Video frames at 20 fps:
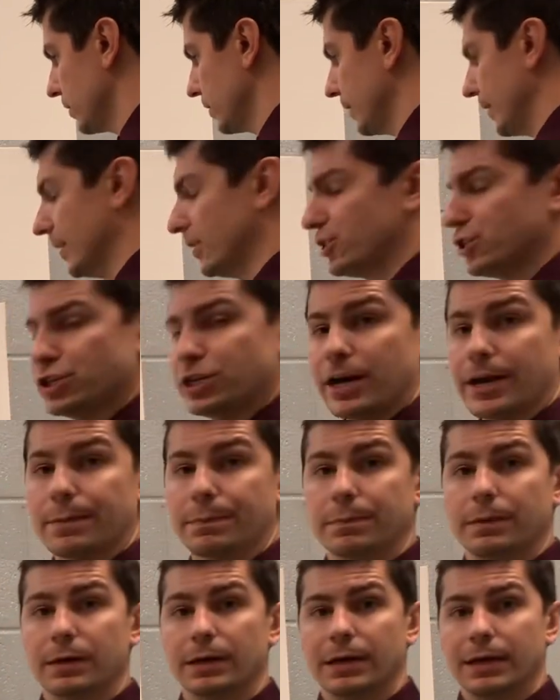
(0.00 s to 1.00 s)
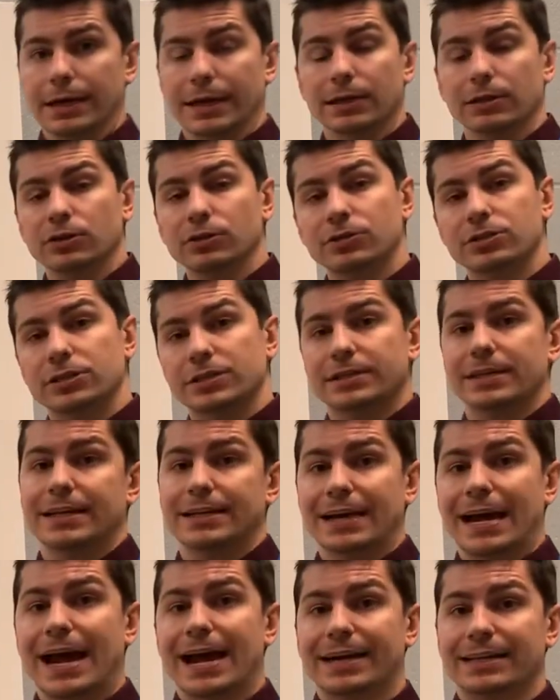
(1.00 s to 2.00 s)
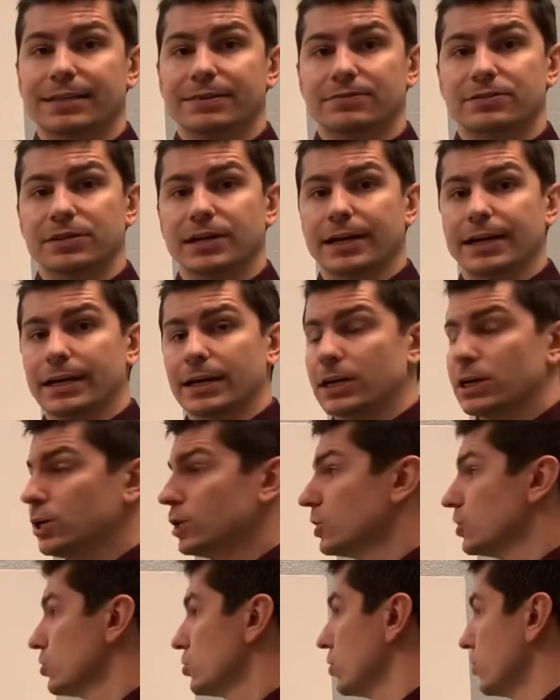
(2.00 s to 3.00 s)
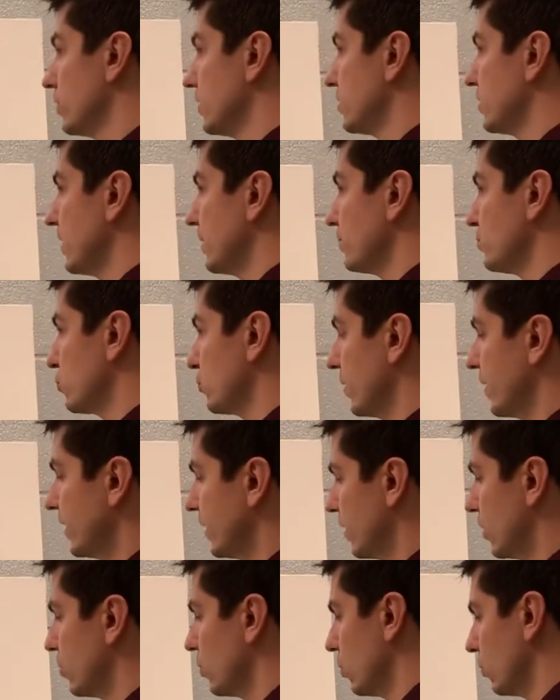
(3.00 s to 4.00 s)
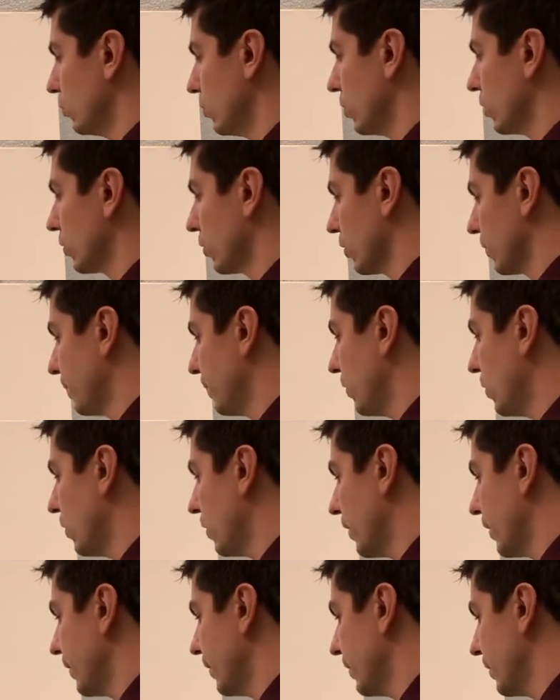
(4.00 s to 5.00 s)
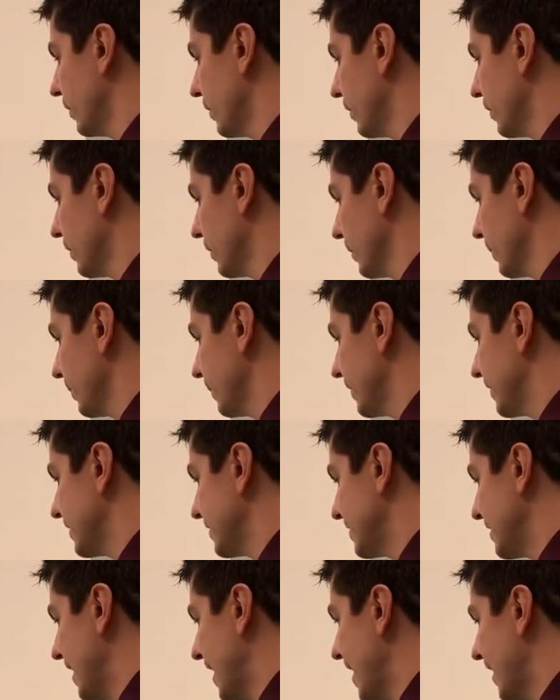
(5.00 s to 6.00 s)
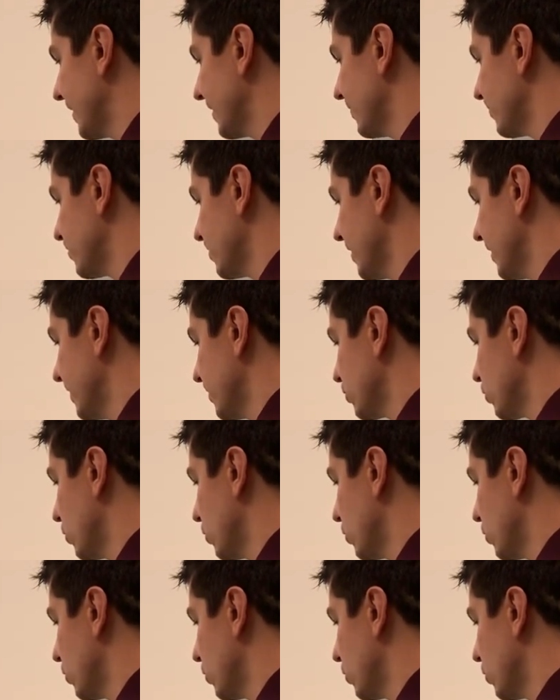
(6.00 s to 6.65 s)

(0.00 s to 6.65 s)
its shape. It loses that active site. So the substrate can no longer bond because the active site is